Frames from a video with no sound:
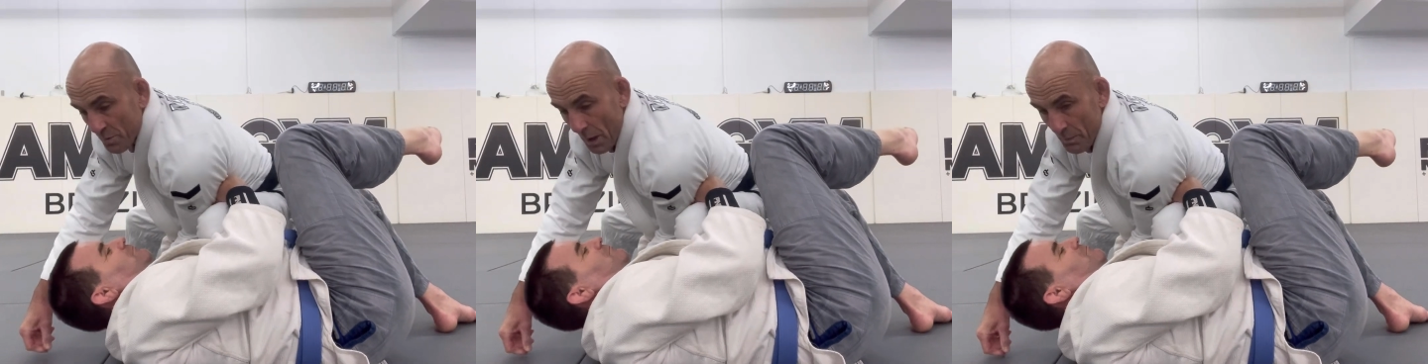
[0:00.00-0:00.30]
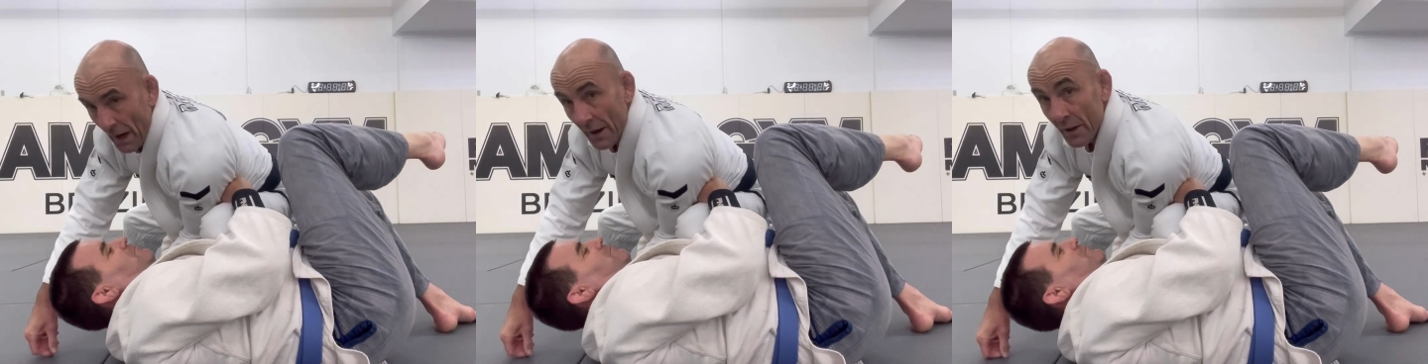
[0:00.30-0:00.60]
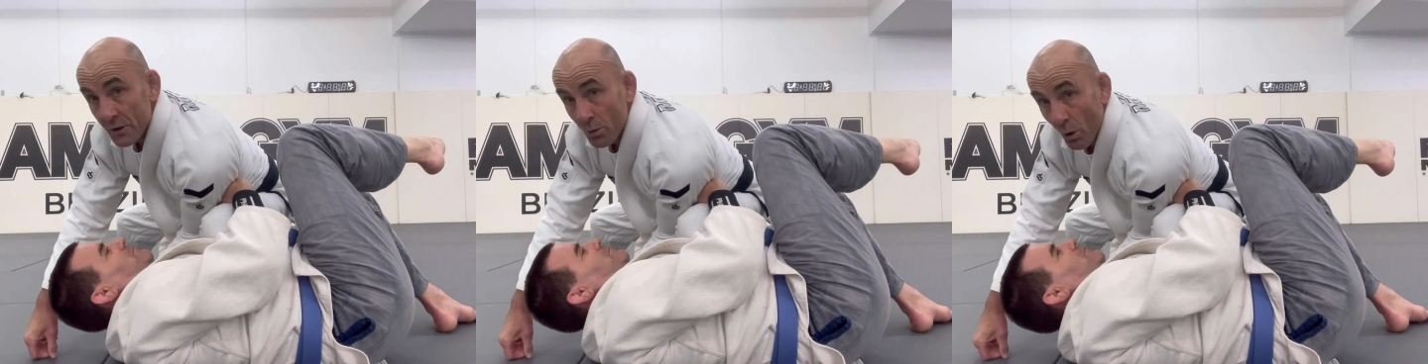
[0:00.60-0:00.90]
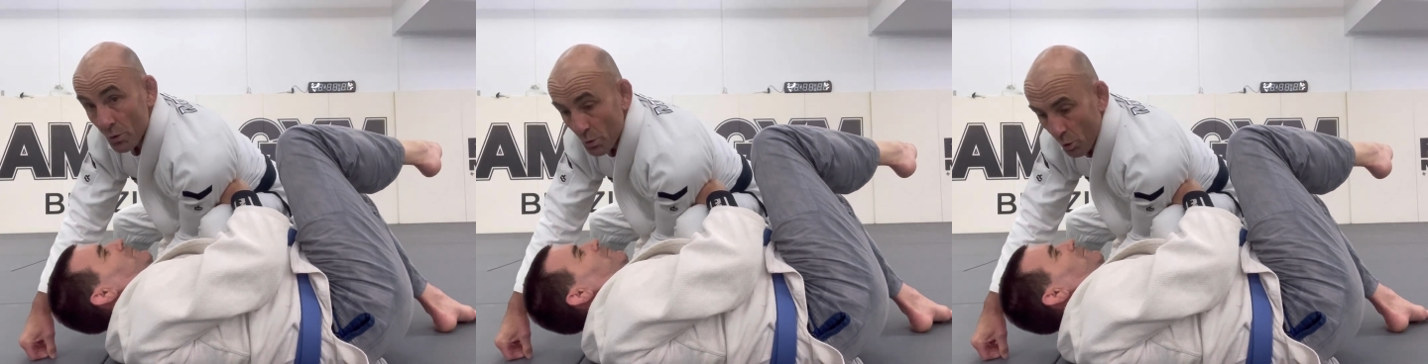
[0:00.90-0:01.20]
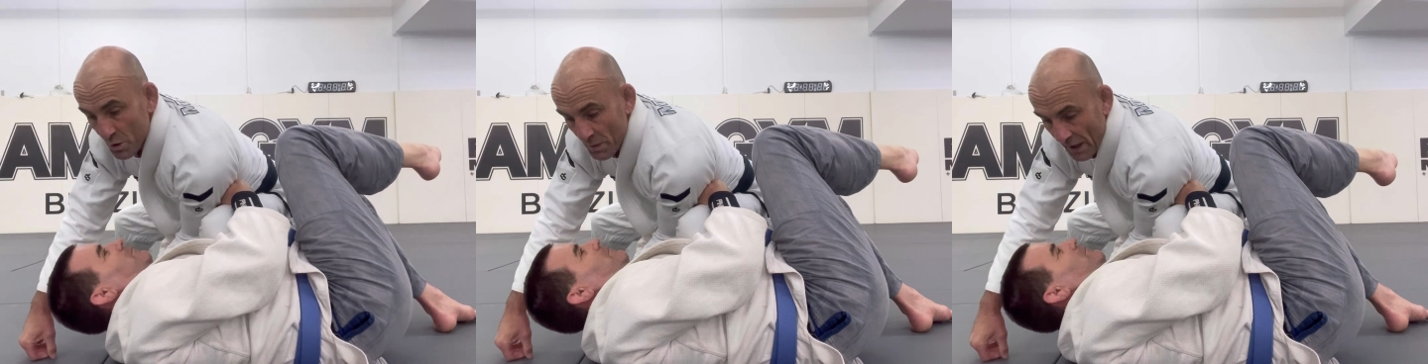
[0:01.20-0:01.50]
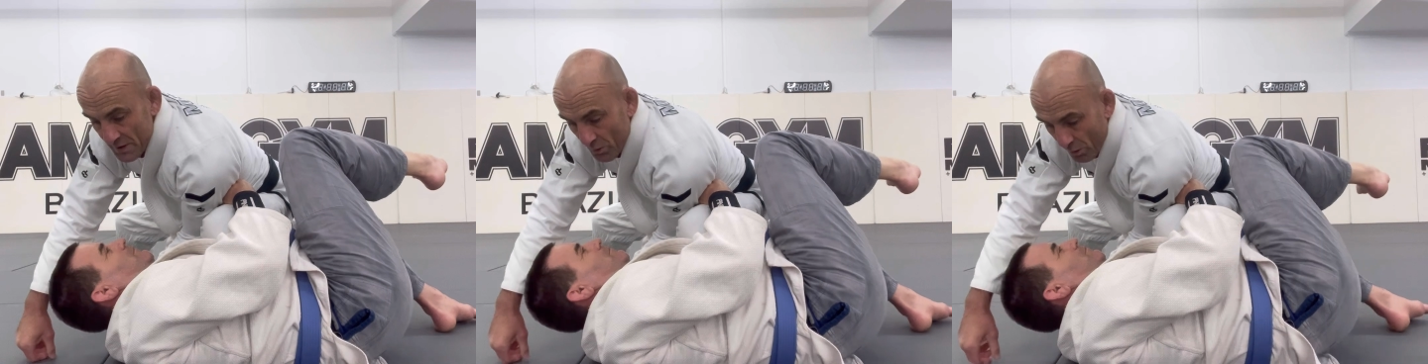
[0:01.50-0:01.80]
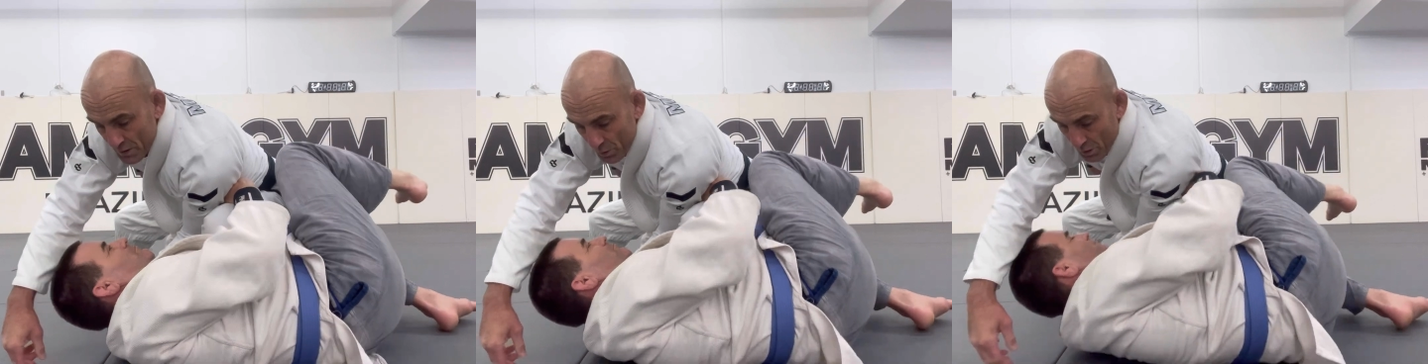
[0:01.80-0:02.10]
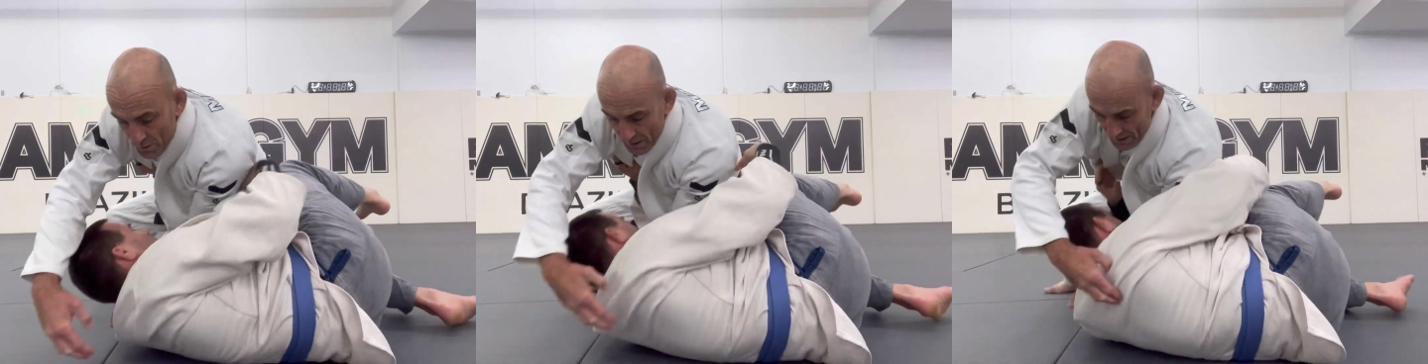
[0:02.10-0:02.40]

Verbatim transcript: my partner to roll towards me. As he rolls towards me,